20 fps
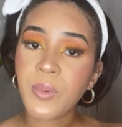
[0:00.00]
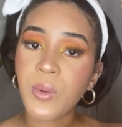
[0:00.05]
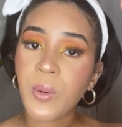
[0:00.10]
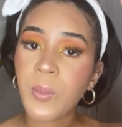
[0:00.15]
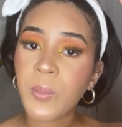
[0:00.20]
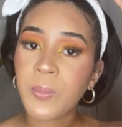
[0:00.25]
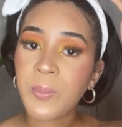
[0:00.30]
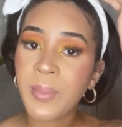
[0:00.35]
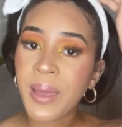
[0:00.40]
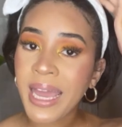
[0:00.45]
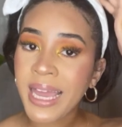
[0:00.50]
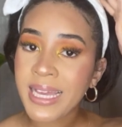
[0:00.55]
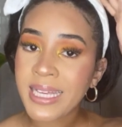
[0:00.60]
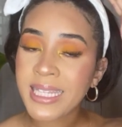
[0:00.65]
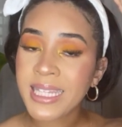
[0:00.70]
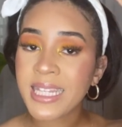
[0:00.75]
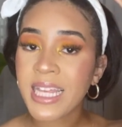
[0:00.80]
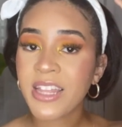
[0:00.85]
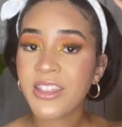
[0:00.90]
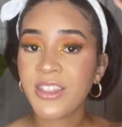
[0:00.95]

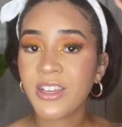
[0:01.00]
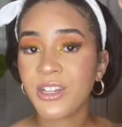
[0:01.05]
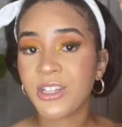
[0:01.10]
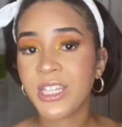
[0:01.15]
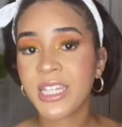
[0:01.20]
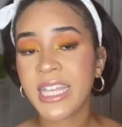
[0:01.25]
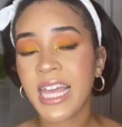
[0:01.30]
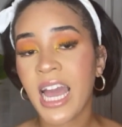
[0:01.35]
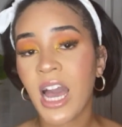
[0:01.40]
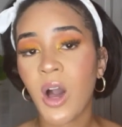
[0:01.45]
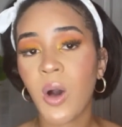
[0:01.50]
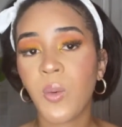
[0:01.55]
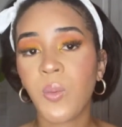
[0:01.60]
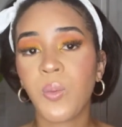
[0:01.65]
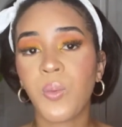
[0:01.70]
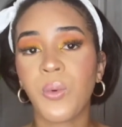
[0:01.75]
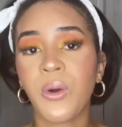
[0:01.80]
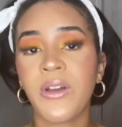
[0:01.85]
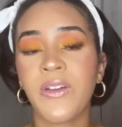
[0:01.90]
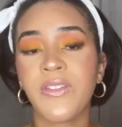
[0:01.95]
base their
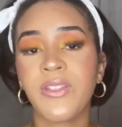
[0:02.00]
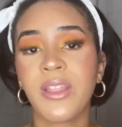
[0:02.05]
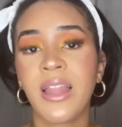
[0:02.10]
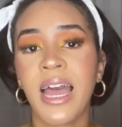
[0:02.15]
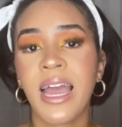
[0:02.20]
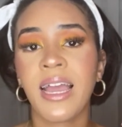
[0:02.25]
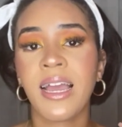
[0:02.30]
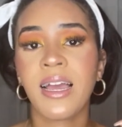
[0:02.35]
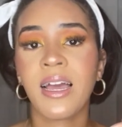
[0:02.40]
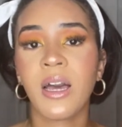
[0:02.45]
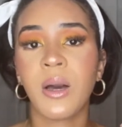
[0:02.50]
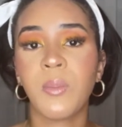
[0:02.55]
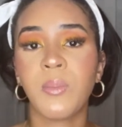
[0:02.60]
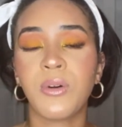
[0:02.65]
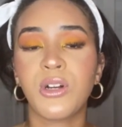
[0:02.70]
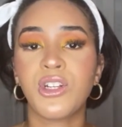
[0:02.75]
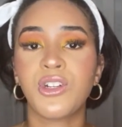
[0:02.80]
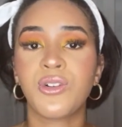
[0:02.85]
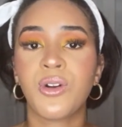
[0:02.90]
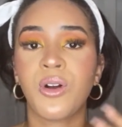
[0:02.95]
scalp with like a
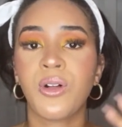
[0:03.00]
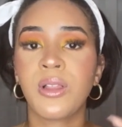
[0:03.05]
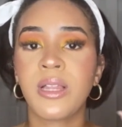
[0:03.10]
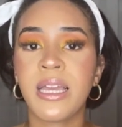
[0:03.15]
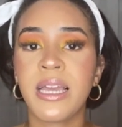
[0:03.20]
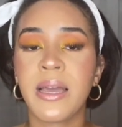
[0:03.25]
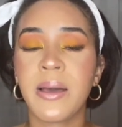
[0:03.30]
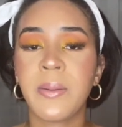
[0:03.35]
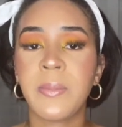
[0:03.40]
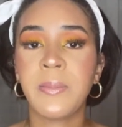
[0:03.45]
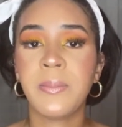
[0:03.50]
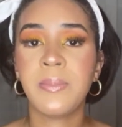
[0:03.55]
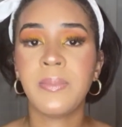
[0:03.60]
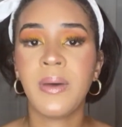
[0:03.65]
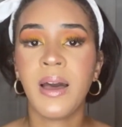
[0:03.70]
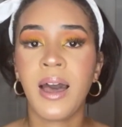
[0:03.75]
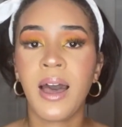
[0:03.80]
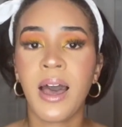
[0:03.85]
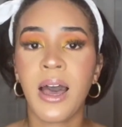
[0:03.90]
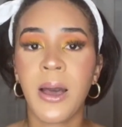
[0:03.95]
petroleum
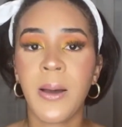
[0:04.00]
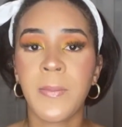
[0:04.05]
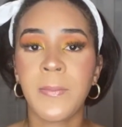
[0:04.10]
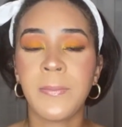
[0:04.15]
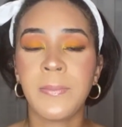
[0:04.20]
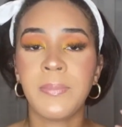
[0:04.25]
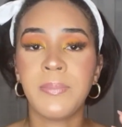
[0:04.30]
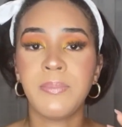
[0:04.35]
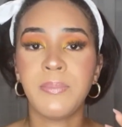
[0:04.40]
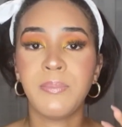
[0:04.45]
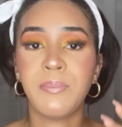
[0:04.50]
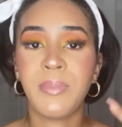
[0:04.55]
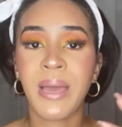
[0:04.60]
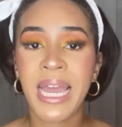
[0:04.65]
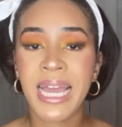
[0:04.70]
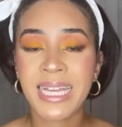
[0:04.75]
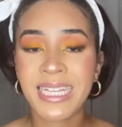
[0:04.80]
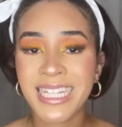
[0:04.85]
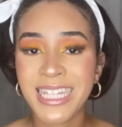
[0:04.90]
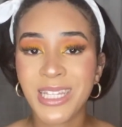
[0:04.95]

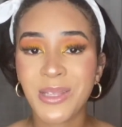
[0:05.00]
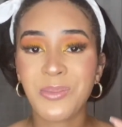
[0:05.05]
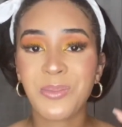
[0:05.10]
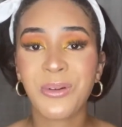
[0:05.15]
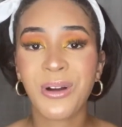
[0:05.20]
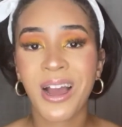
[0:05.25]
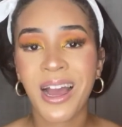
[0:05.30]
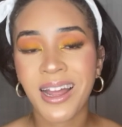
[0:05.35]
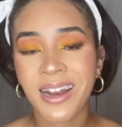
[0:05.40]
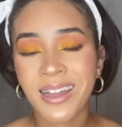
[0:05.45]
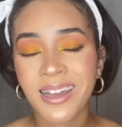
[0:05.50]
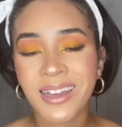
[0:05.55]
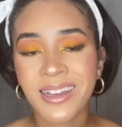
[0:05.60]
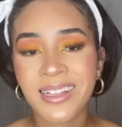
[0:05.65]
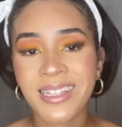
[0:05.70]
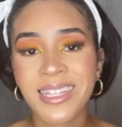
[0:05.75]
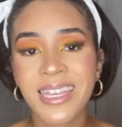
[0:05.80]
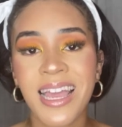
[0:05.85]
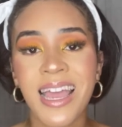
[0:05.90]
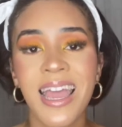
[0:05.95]
based
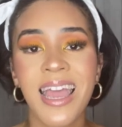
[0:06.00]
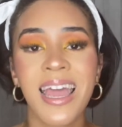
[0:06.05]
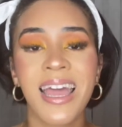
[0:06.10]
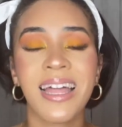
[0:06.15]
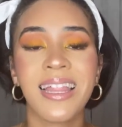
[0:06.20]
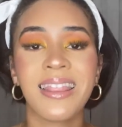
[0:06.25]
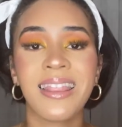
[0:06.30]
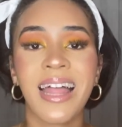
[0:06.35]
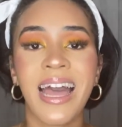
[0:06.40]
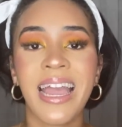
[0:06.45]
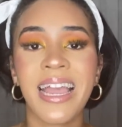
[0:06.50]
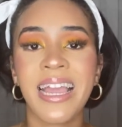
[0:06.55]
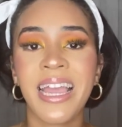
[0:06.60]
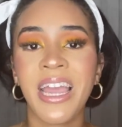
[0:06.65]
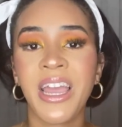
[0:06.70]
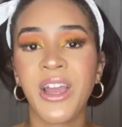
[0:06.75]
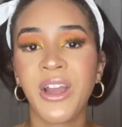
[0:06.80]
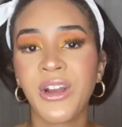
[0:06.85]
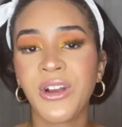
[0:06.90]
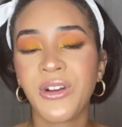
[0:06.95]
product like
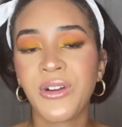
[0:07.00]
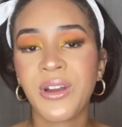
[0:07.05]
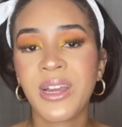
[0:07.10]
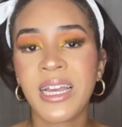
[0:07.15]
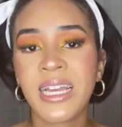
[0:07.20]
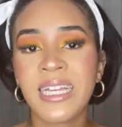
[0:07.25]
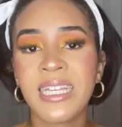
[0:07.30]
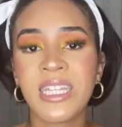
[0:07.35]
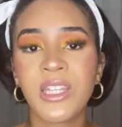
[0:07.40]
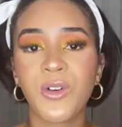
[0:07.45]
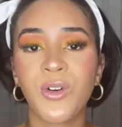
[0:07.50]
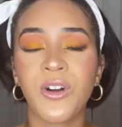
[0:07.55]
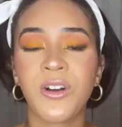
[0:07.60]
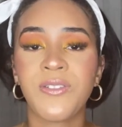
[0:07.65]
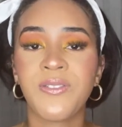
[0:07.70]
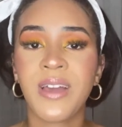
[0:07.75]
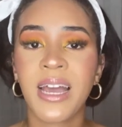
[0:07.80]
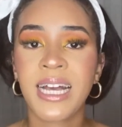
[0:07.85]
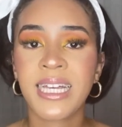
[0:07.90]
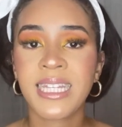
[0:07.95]
hair grease or
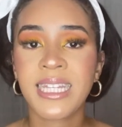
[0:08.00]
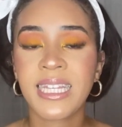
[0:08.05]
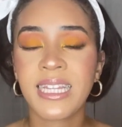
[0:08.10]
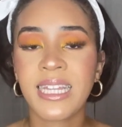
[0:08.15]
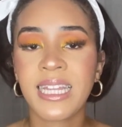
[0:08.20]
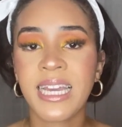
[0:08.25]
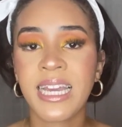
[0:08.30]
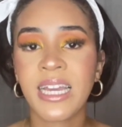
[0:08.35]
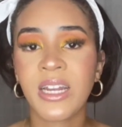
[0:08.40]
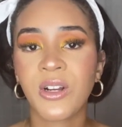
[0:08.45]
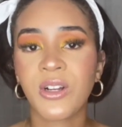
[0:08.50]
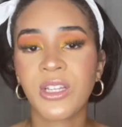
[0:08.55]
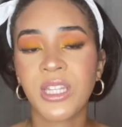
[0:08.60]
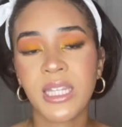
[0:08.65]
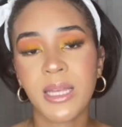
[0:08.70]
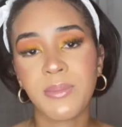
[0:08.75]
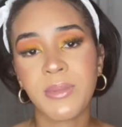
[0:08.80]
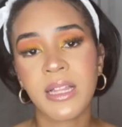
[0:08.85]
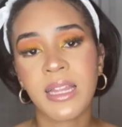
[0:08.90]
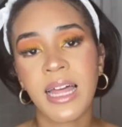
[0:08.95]
Vaseline or
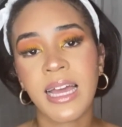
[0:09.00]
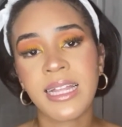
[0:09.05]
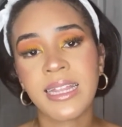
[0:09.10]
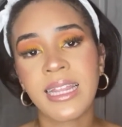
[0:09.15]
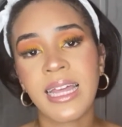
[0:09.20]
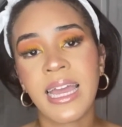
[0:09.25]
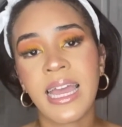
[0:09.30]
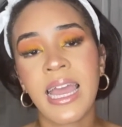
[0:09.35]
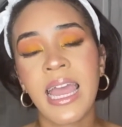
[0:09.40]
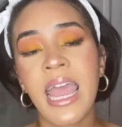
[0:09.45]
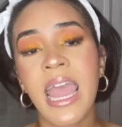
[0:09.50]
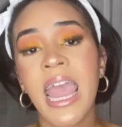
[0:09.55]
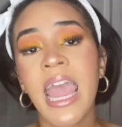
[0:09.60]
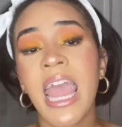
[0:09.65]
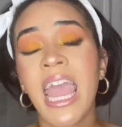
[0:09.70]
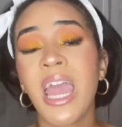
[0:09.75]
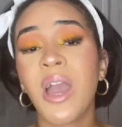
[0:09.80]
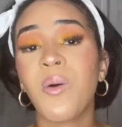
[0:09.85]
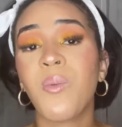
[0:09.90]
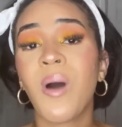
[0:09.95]
something like that.
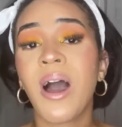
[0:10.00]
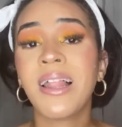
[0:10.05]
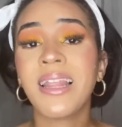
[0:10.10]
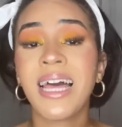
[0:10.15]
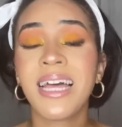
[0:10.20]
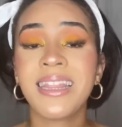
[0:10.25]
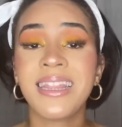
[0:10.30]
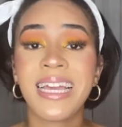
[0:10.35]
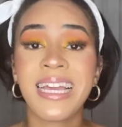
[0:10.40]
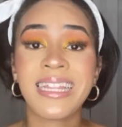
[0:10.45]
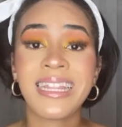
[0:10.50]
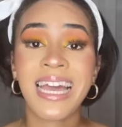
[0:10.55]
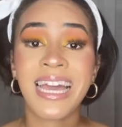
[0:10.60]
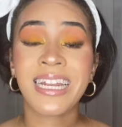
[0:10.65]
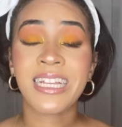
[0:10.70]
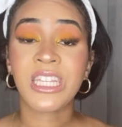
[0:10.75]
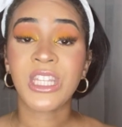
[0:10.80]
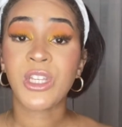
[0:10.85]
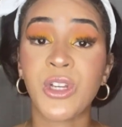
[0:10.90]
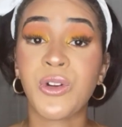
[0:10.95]
And while I think that
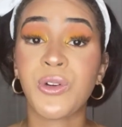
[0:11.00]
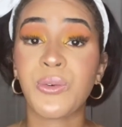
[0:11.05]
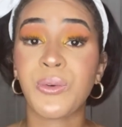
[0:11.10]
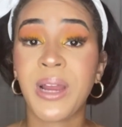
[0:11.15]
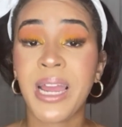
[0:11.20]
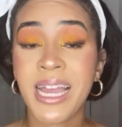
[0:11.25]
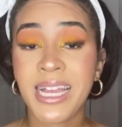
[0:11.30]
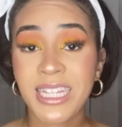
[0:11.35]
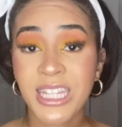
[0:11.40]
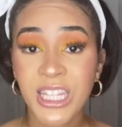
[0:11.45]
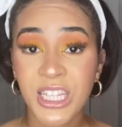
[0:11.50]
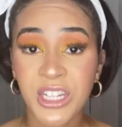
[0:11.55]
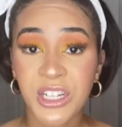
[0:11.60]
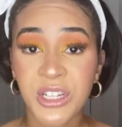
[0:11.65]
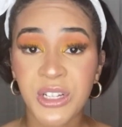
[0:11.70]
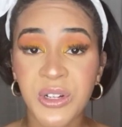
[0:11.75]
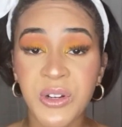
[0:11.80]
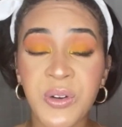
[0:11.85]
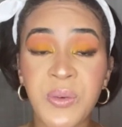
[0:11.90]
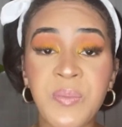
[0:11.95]
is great to
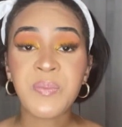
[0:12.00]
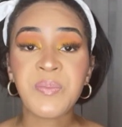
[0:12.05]
do,